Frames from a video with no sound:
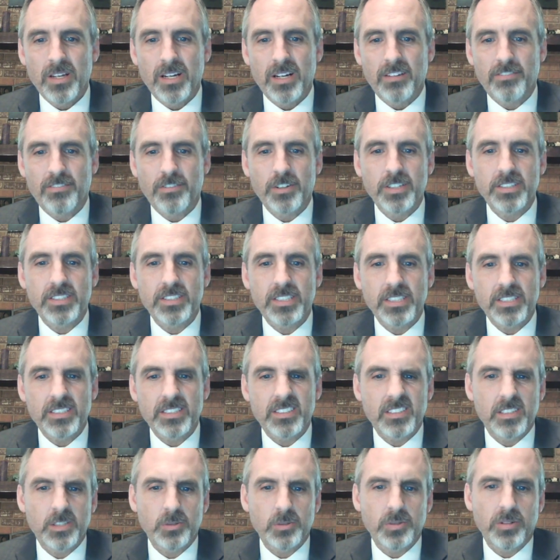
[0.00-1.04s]
For instance,
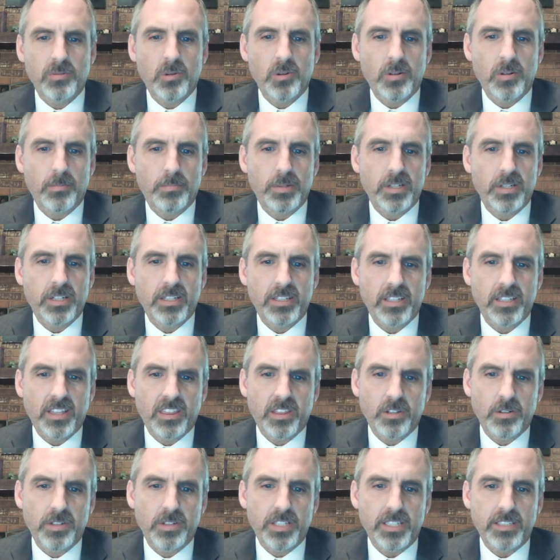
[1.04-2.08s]
Dewey wrote a book in the
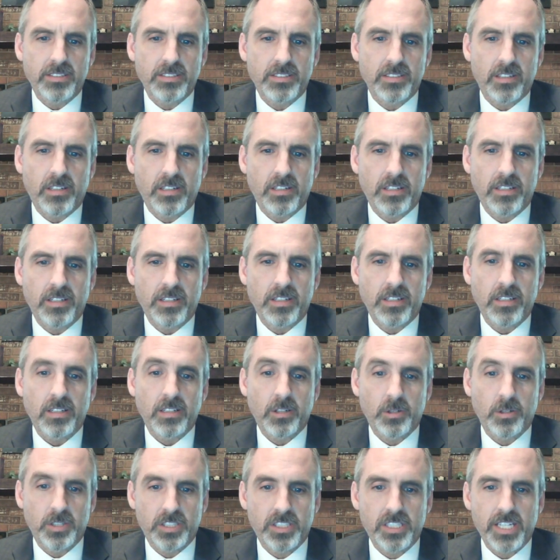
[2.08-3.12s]
30s on
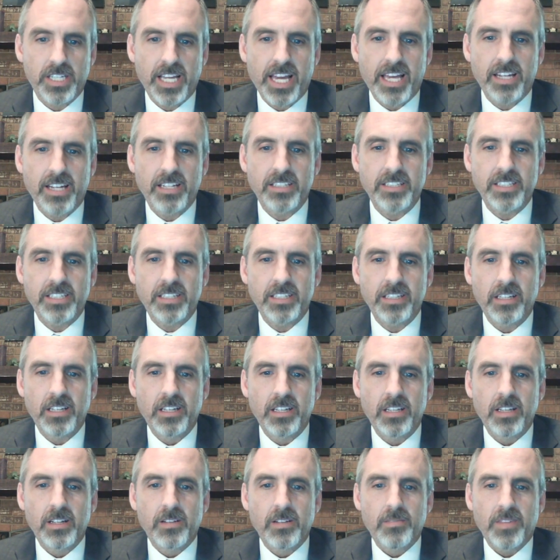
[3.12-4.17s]
Christianity
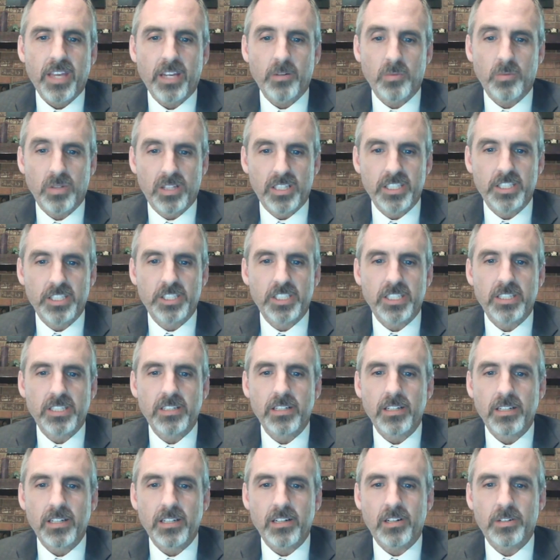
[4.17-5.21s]
and religion
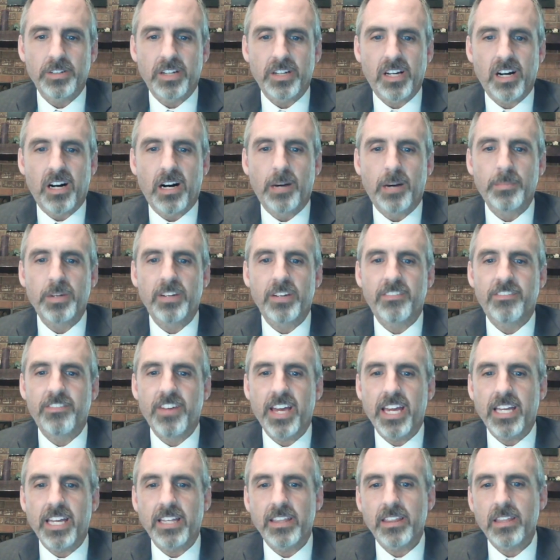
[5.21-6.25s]
called A Common
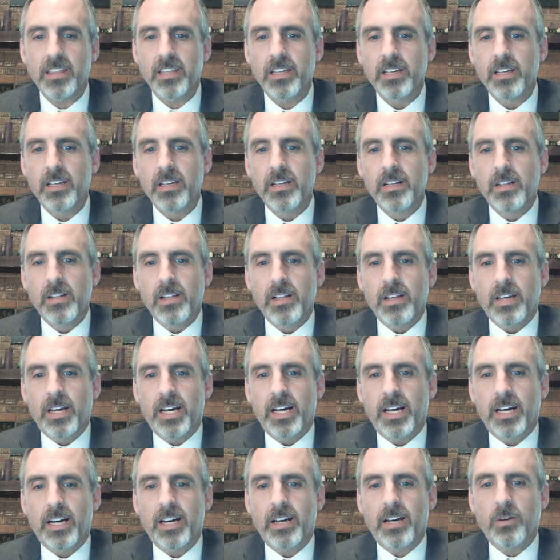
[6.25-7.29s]
Faith,
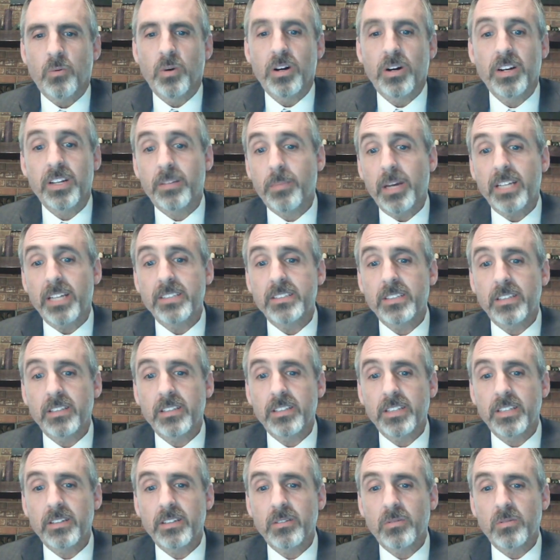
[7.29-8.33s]
where he
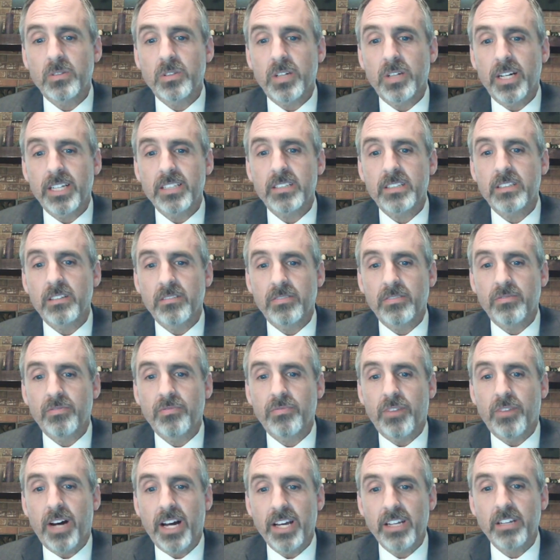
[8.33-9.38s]
basically tries to
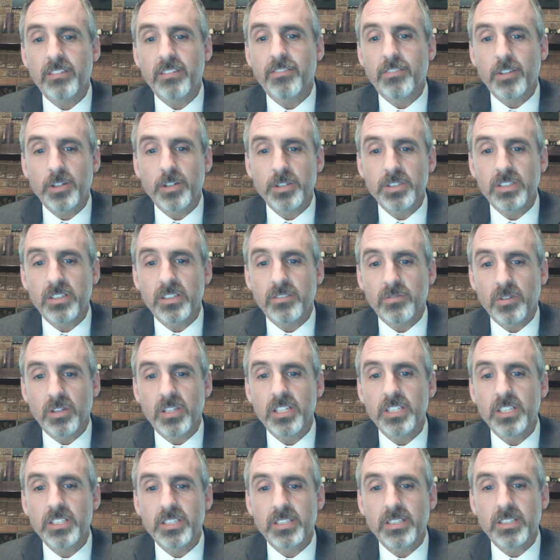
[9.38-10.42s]
find a version of
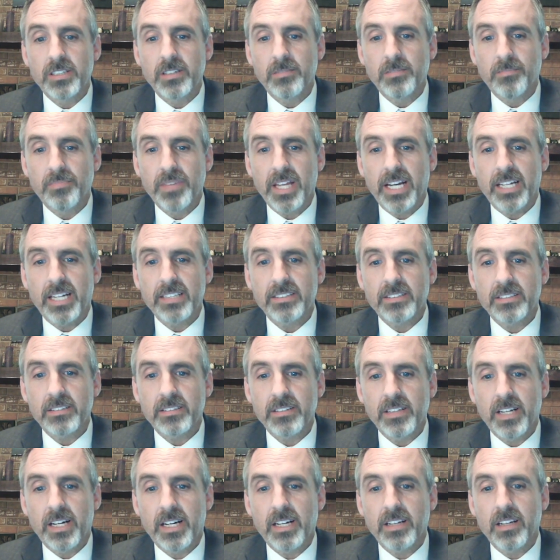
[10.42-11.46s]
religion that's
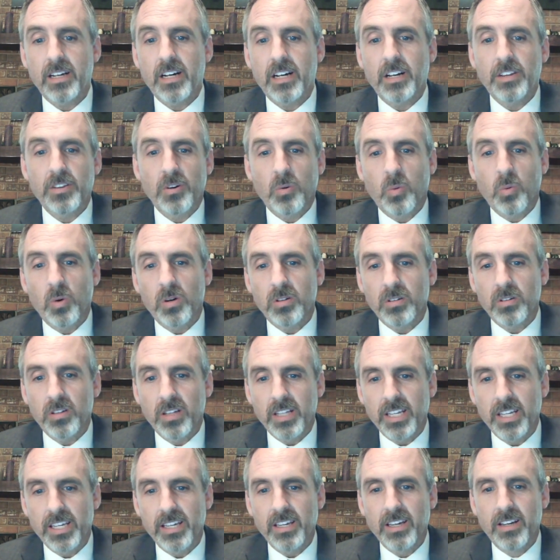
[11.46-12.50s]
not
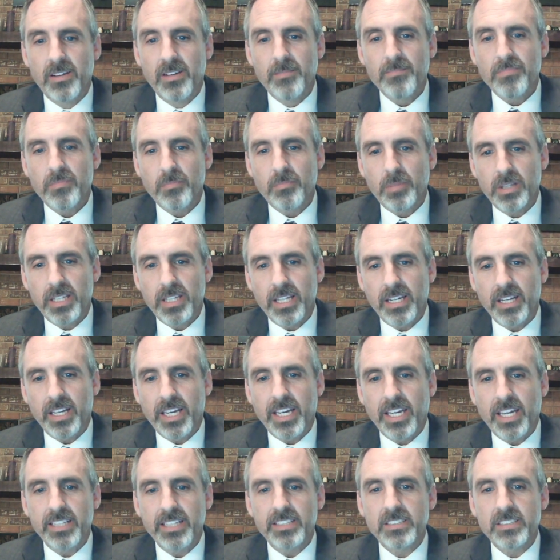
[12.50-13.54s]
otherworldly, but that
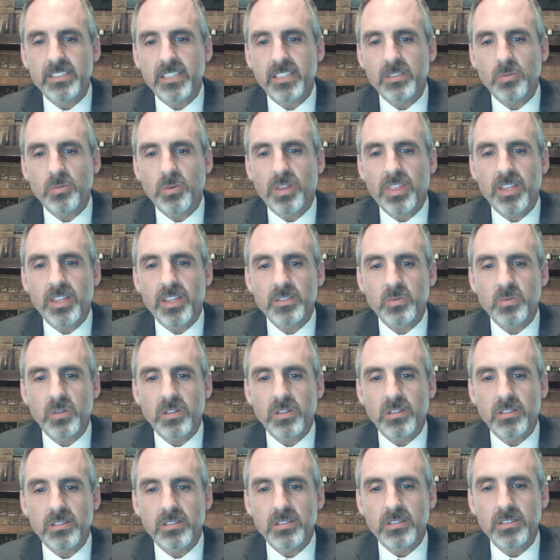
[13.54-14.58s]
engages us with this
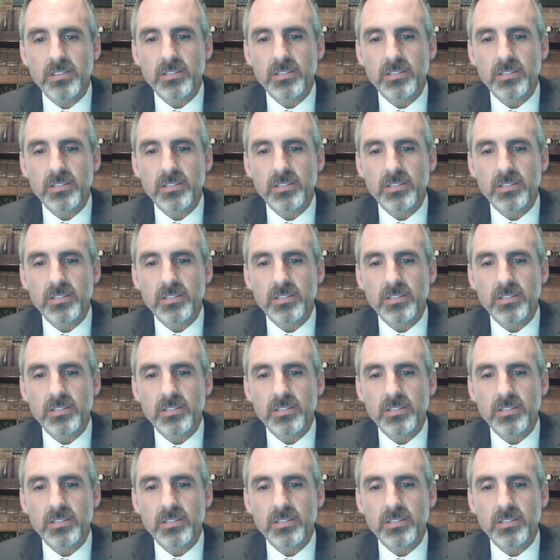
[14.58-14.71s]
world.